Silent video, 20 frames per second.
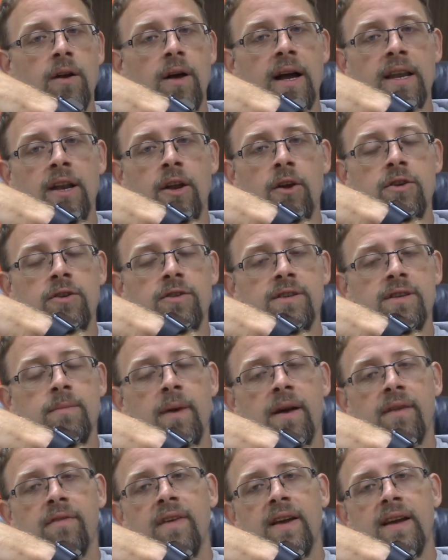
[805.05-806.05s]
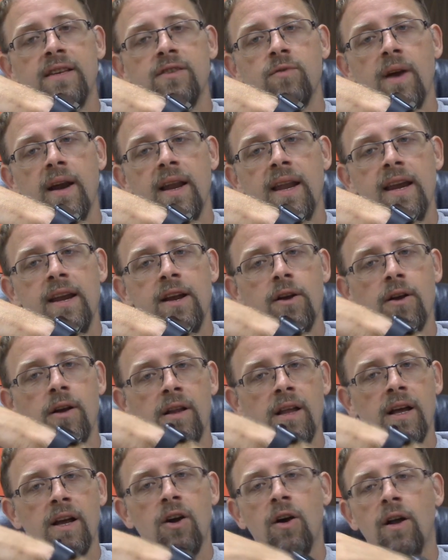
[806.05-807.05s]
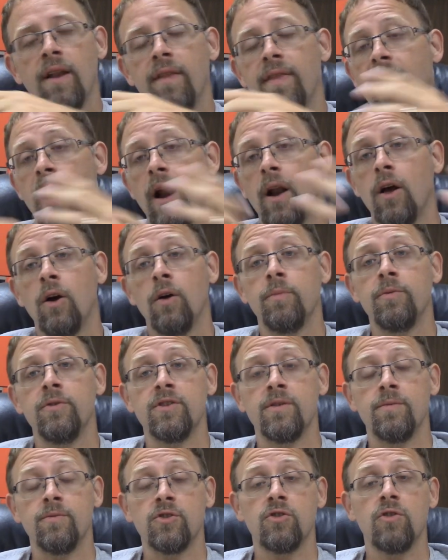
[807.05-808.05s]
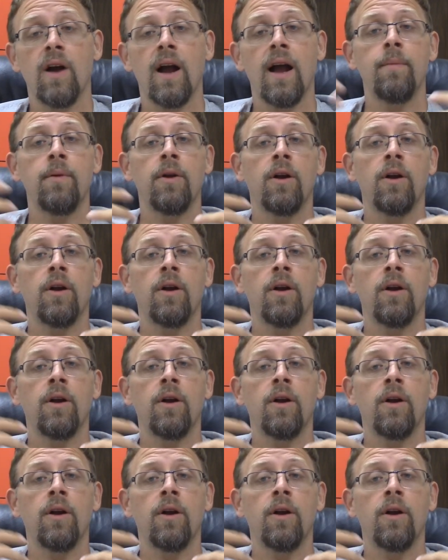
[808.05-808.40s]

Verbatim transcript: I know you see my face right here. Click on it. That'll help you subscribe.